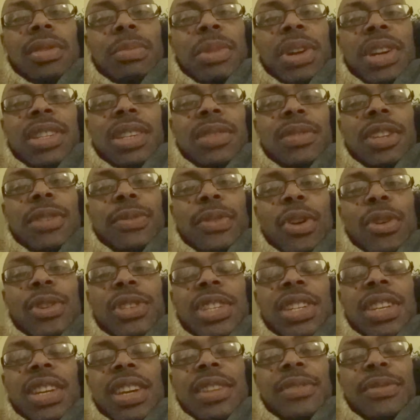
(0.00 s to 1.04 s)
because of
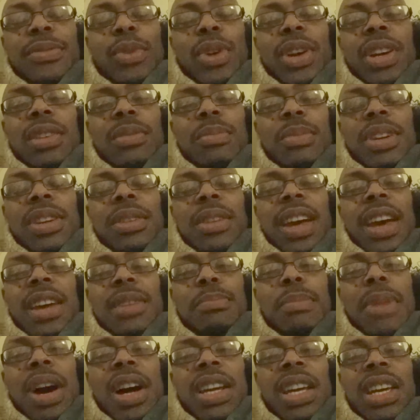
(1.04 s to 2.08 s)
diversity and freedom
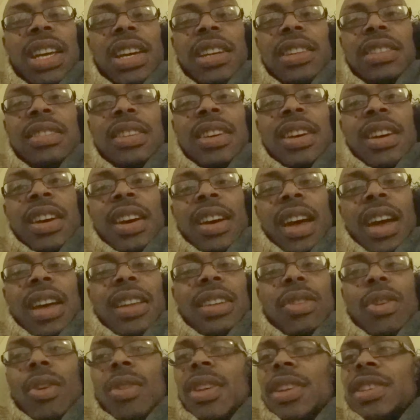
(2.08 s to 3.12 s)
and money and
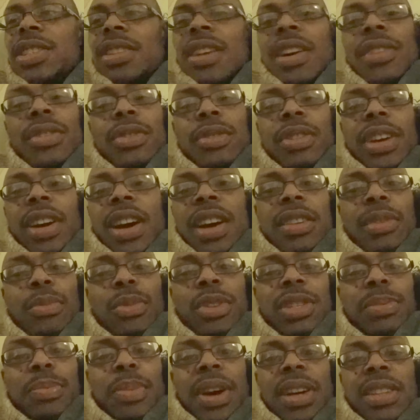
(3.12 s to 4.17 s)
and all this other kind of
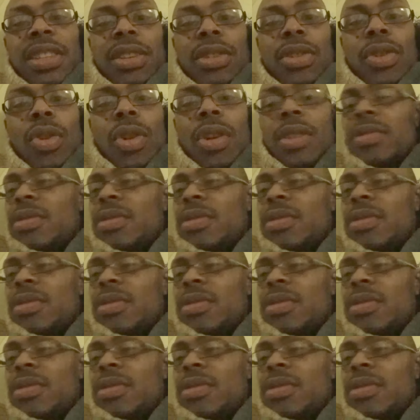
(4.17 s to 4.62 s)
respect that